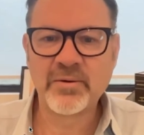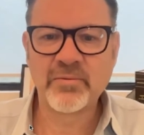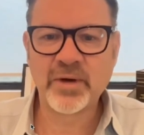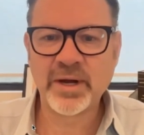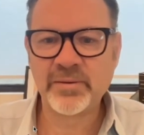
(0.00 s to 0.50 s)

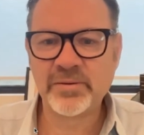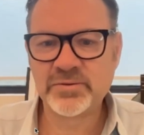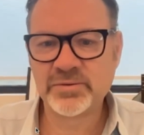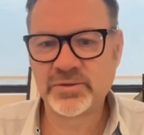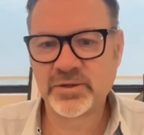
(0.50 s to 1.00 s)
why
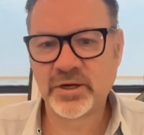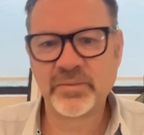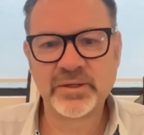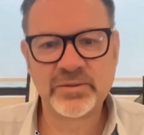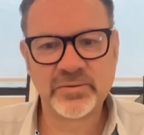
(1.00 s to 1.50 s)
users are
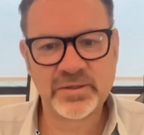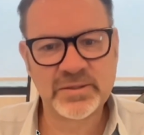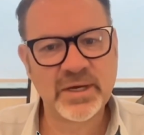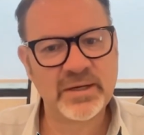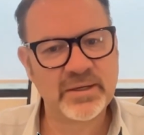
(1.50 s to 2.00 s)
coming to our
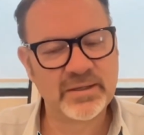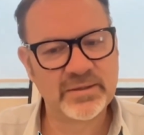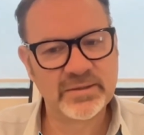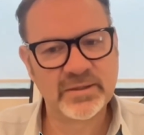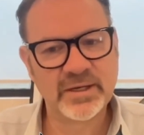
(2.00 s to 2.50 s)
site and
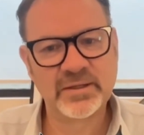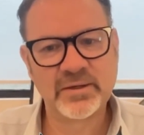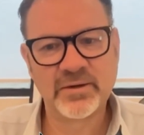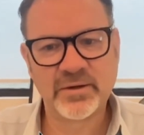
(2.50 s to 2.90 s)
selecting